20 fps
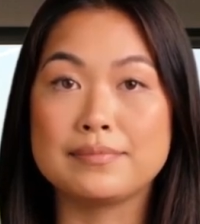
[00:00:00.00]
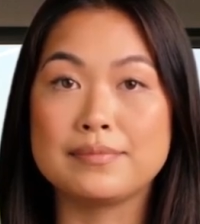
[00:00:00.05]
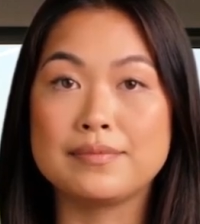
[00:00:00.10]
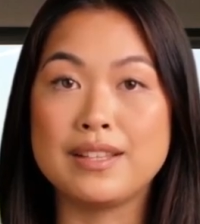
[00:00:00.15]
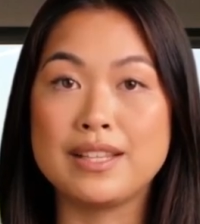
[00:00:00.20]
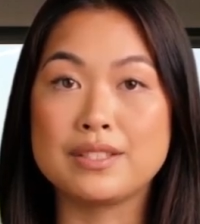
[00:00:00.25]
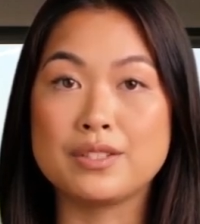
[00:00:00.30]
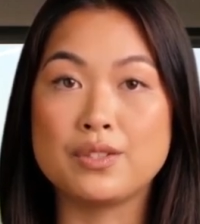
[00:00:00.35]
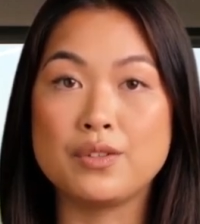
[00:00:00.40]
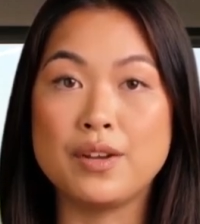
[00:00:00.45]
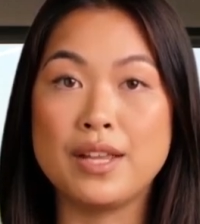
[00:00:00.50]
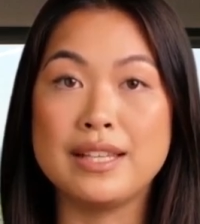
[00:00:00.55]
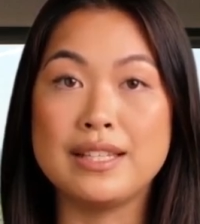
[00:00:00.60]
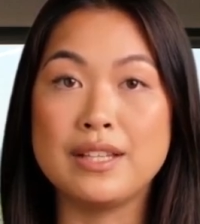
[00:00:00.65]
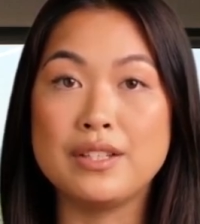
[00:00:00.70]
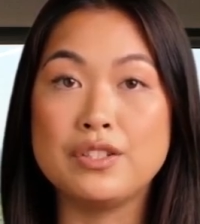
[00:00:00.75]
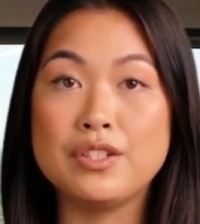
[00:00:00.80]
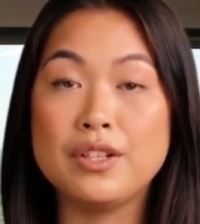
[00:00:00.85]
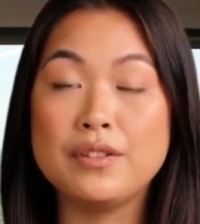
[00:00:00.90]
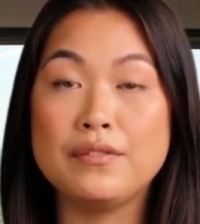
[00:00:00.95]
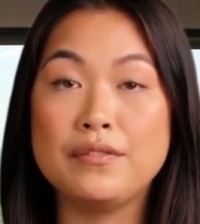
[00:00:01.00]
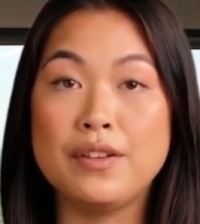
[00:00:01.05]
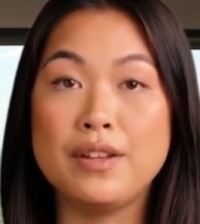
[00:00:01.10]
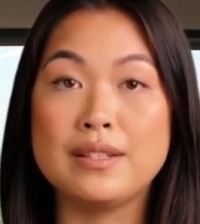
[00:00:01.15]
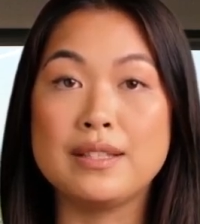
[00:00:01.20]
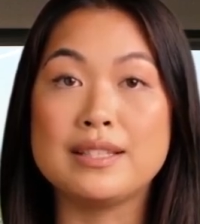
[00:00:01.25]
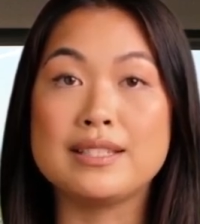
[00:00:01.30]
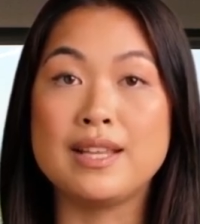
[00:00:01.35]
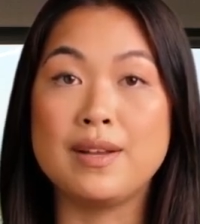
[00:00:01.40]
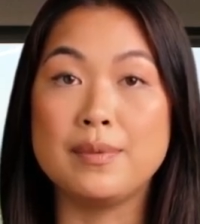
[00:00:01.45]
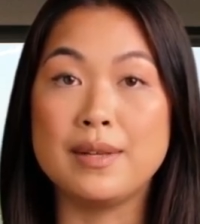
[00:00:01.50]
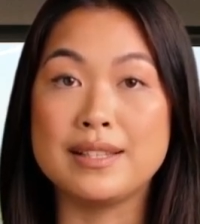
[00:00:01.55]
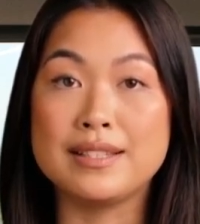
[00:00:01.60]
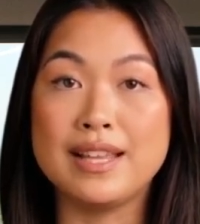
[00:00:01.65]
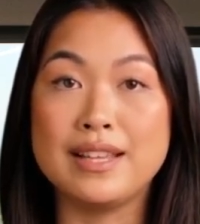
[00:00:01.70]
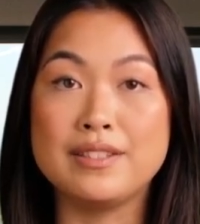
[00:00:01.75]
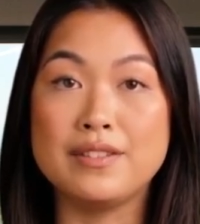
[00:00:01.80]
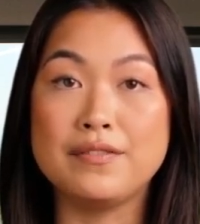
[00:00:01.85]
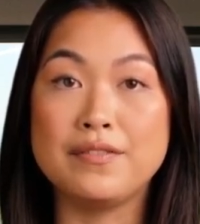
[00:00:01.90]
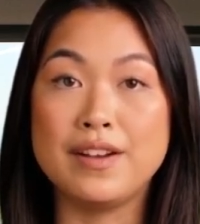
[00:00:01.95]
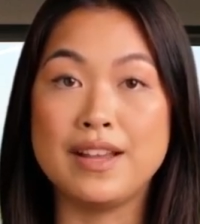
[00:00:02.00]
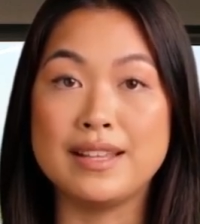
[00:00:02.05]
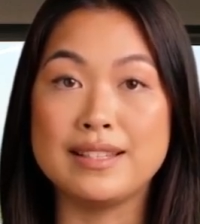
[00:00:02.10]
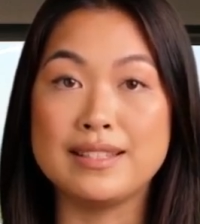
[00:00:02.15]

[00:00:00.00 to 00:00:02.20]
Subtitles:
This training should focus on identifying